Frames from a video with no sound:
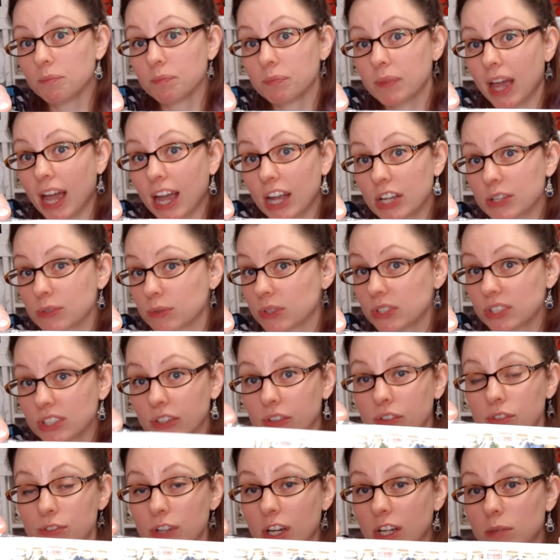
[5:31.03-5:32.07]
actual silk
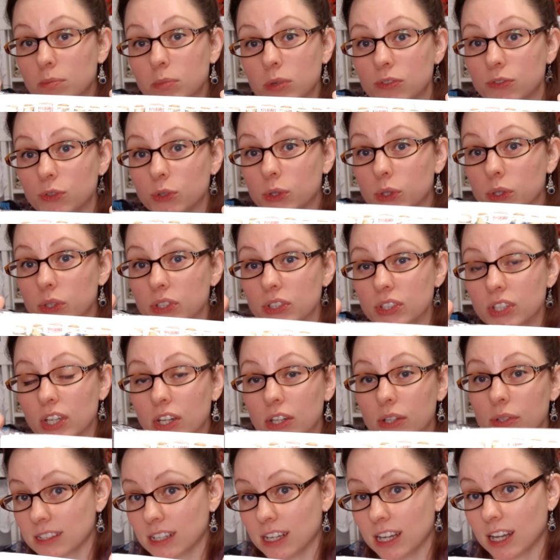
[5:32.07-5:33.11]
thread before, so
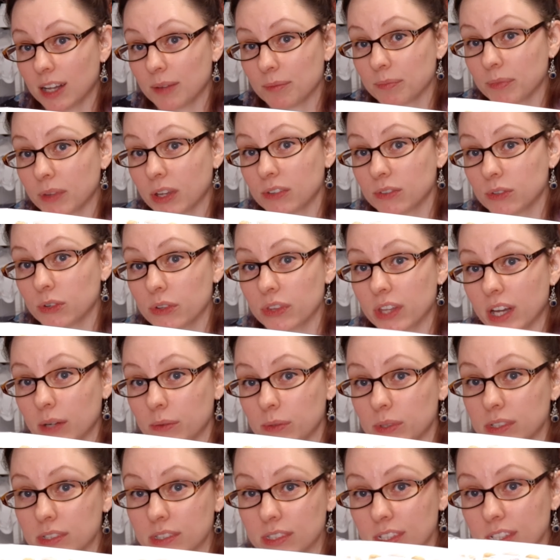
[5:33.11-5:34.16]
I thought that
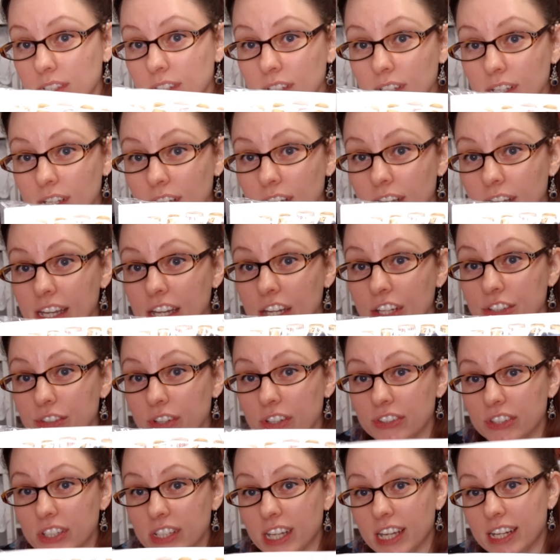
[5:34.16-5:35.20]
was
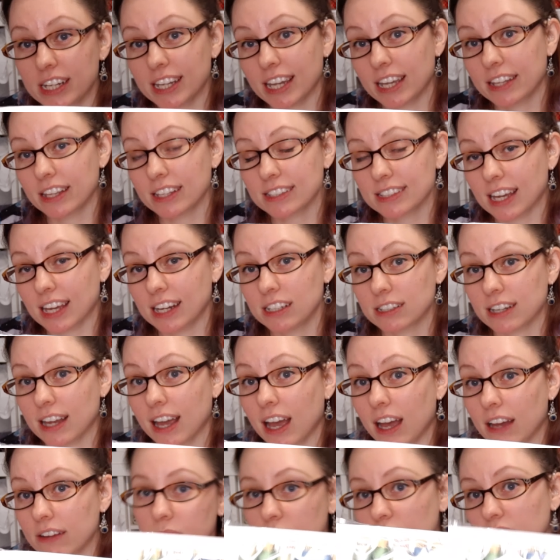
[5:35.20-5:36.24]
interesting, and again that's handy to
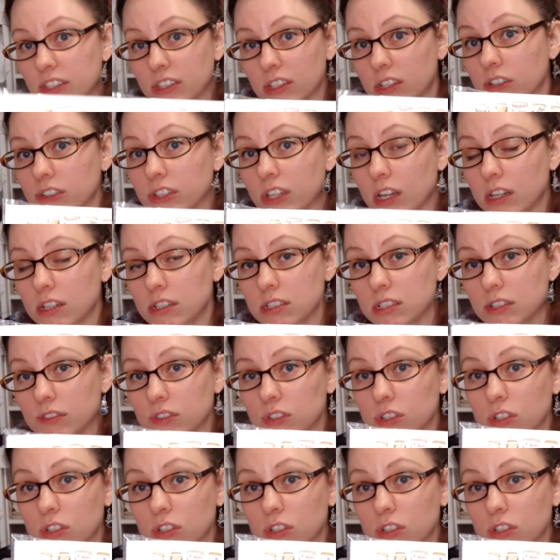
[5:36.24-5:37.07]
have as an alternative to